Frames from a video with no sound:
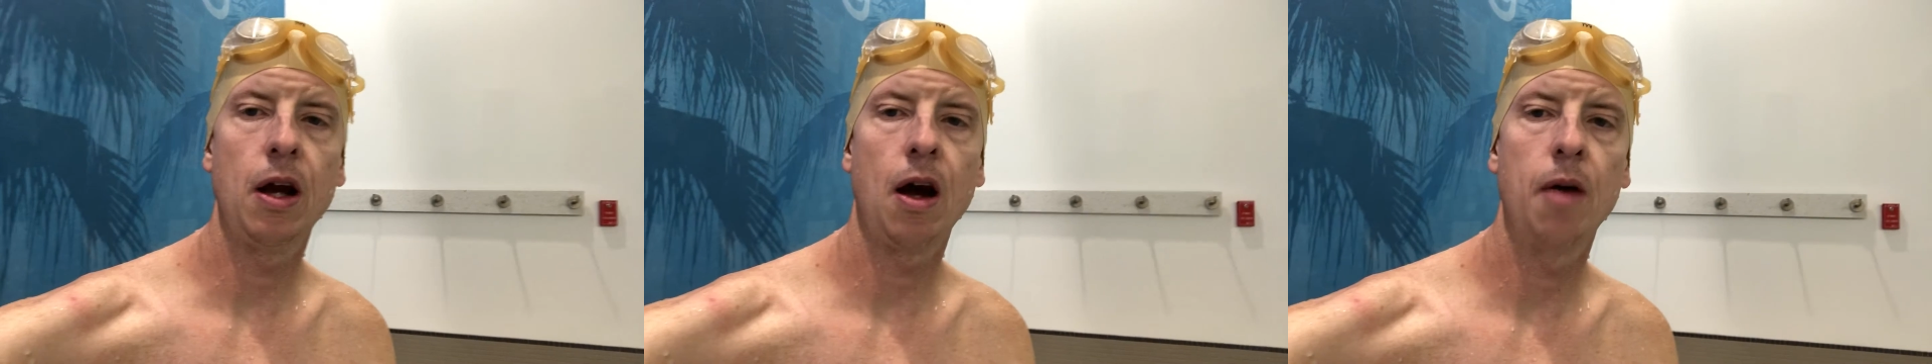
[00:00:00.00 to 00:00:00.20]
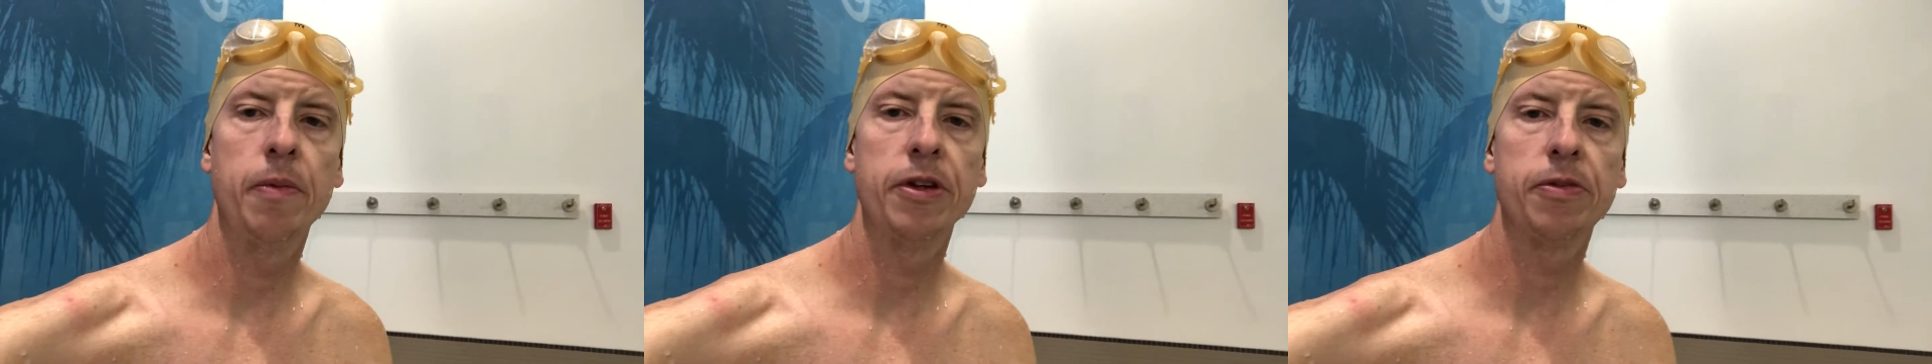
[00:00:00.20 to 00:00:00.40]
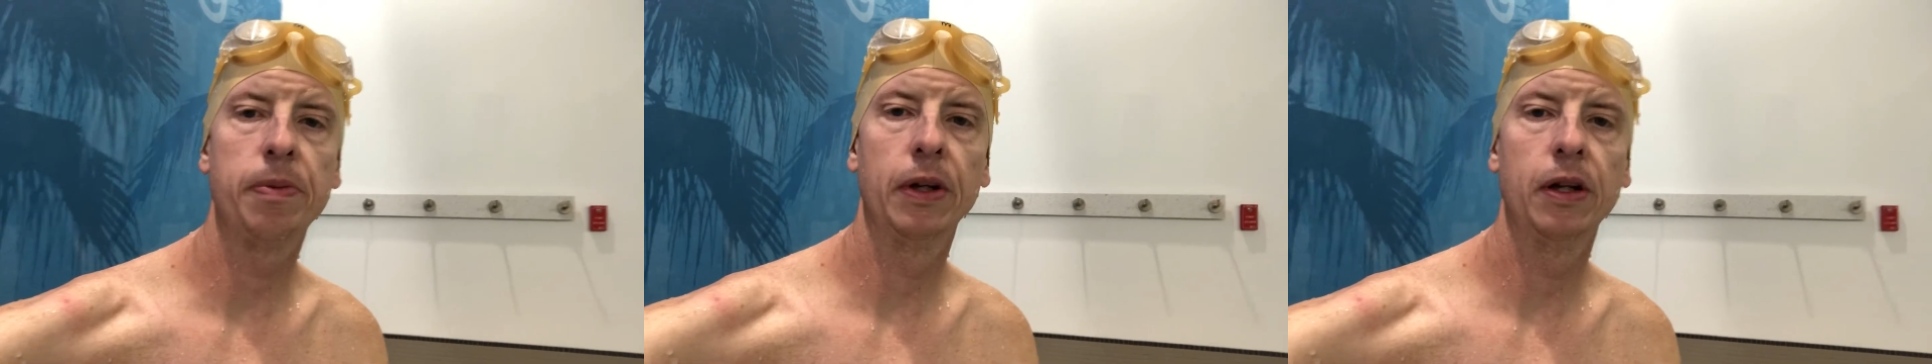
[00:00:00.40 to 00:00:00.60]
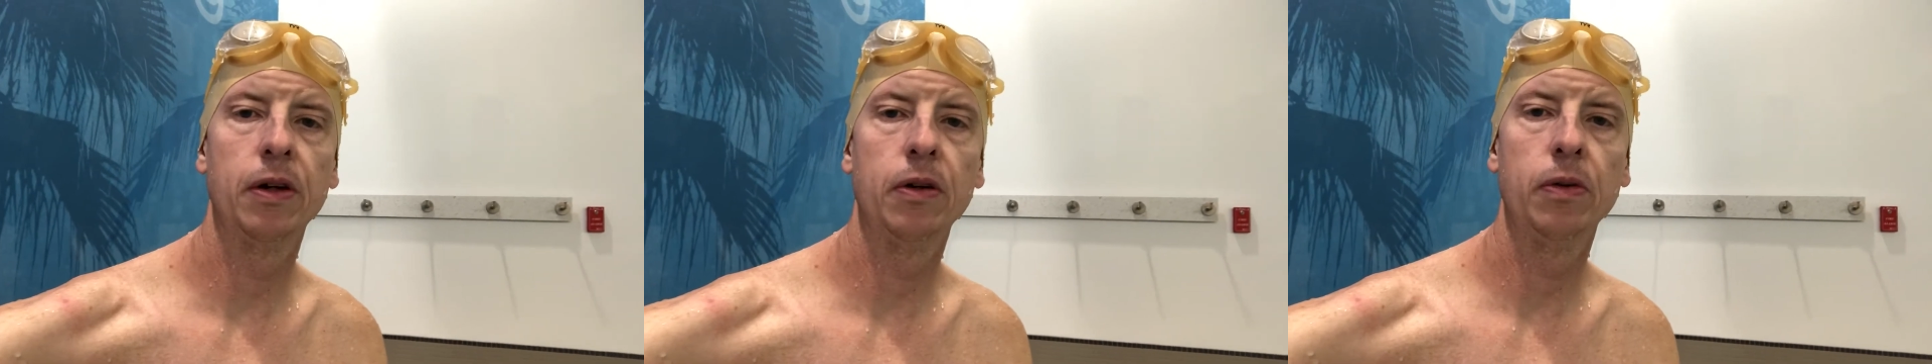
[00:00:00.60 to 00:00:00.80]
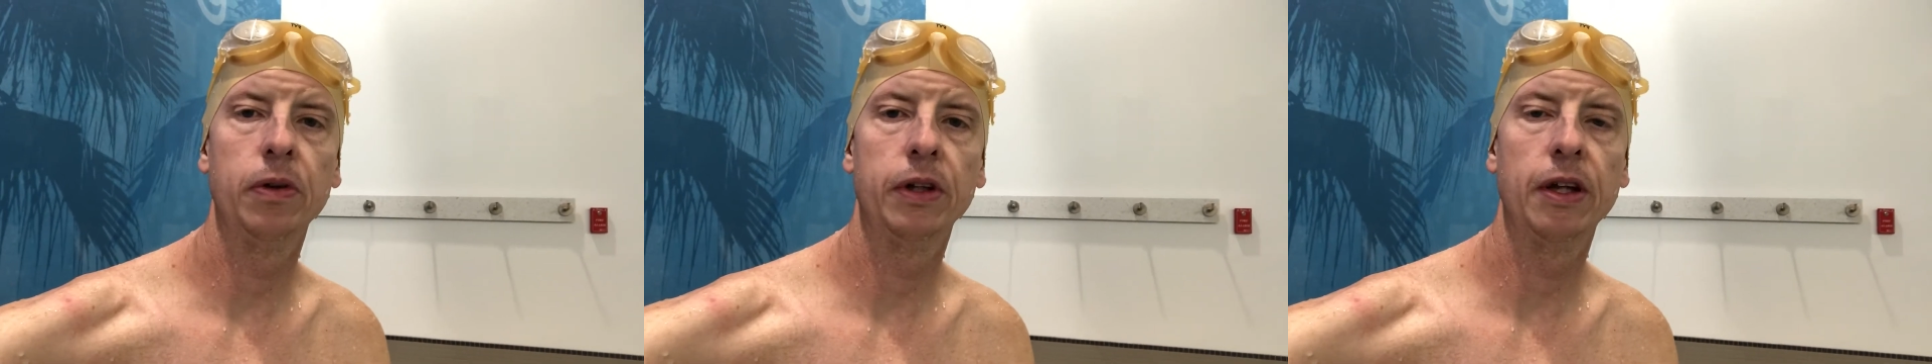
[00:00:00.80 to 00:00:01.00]
comments
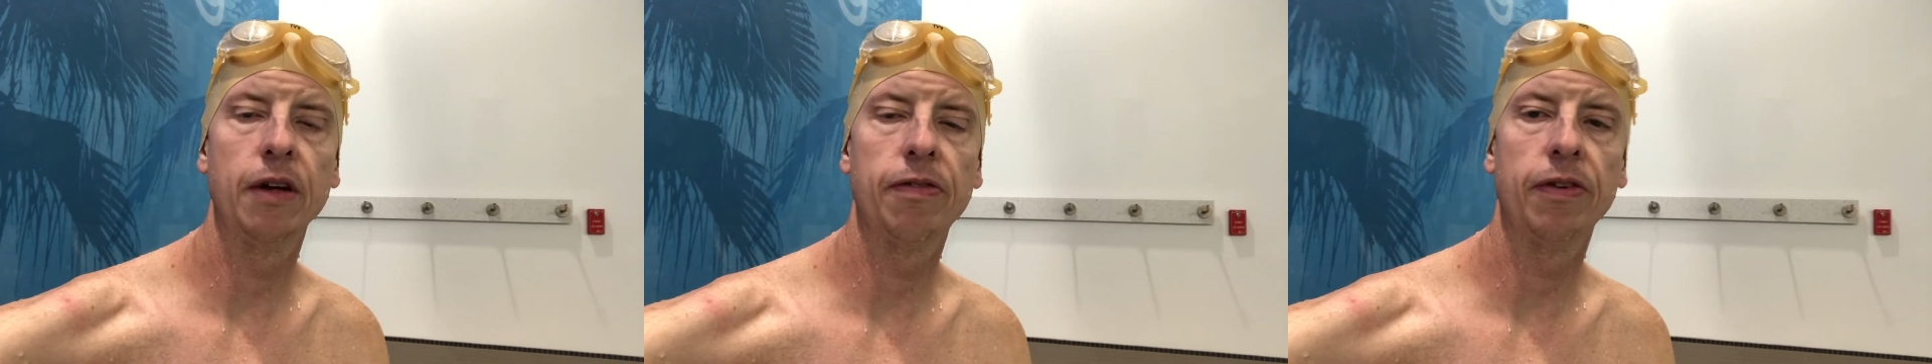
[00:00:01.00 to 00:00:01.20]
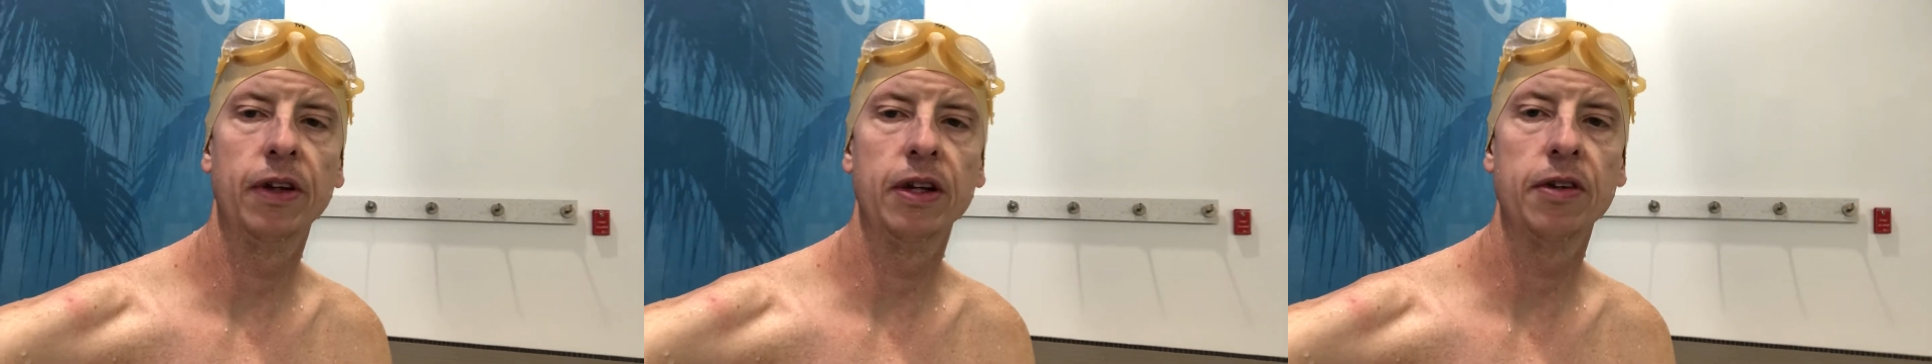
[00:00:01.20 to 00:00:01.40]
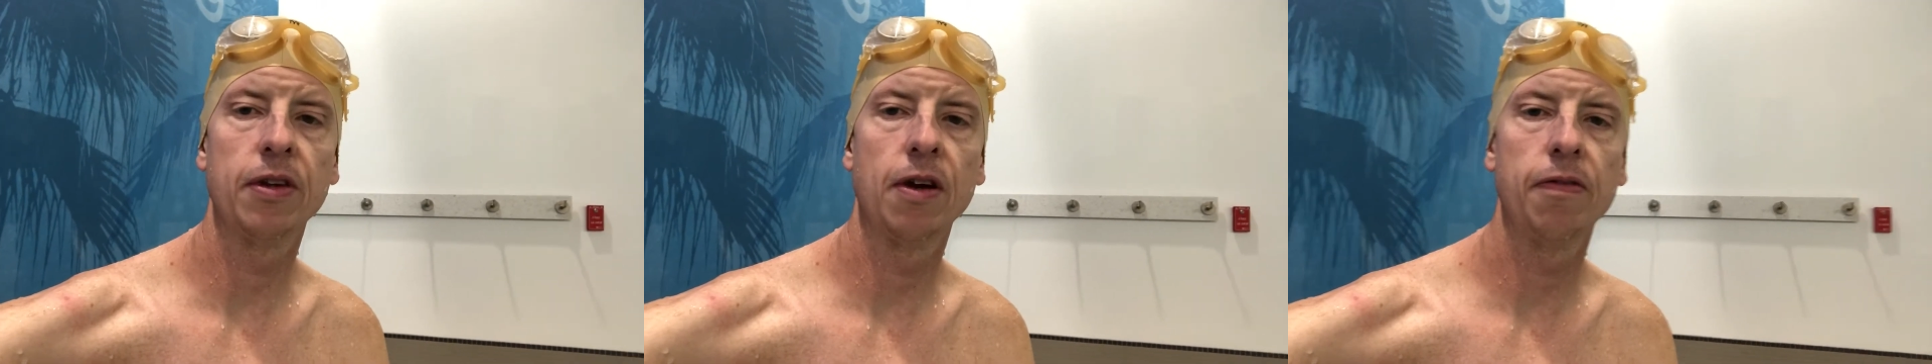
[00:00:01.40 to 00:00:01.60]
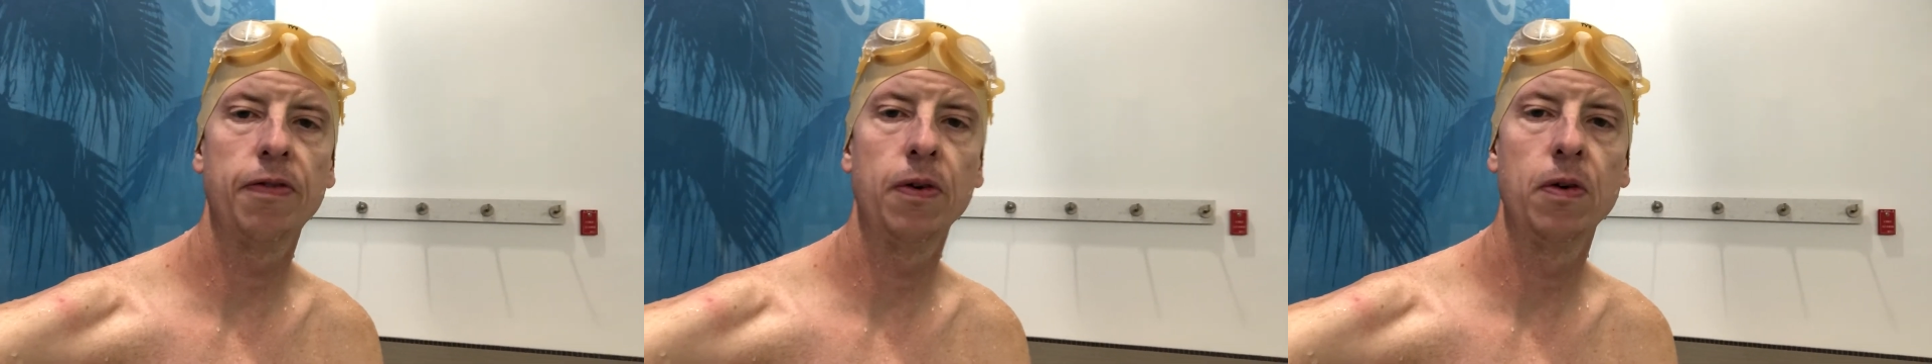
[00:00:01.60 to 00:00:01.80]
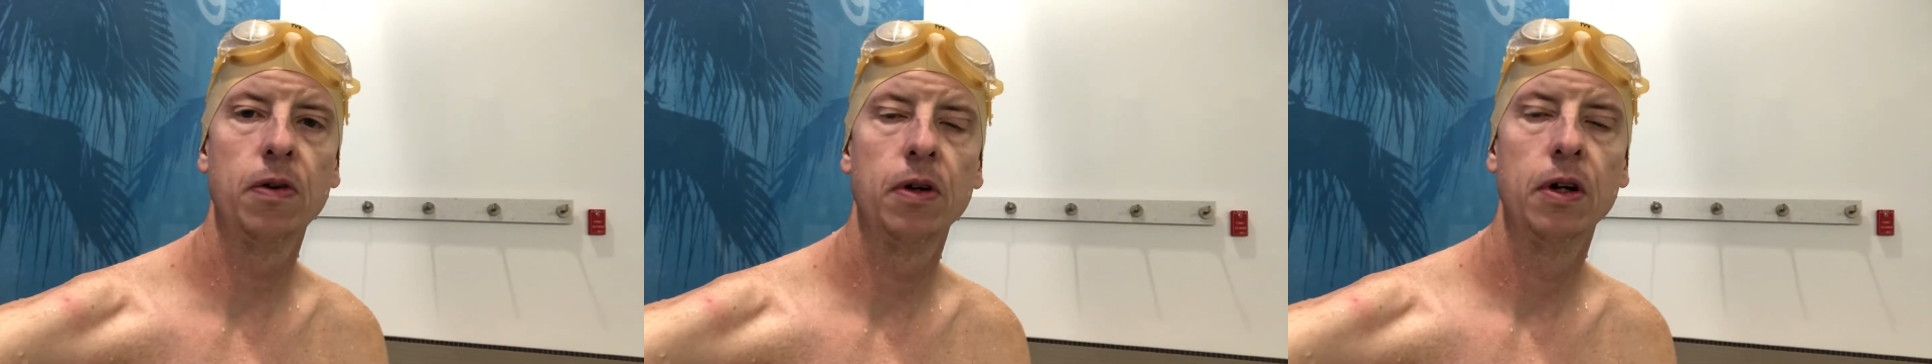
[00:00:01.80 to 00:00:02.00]
below definitely is helpful.